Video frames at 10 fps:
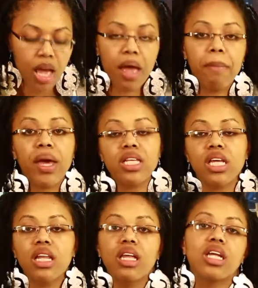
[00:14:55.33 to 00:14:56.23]
And
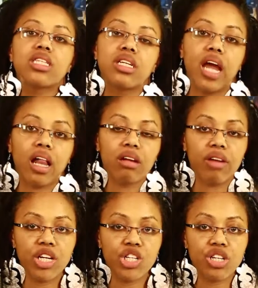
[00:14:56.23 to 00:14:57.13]
basically, it's a
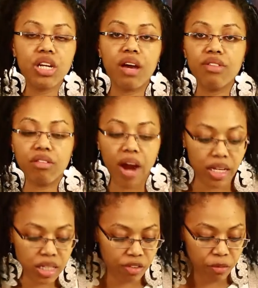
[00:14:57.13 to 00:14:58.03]
declaration of the
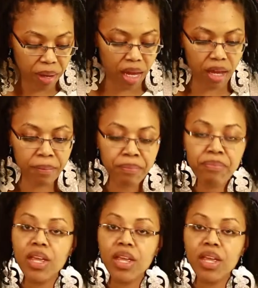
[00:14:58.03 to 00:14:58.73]
rights of man.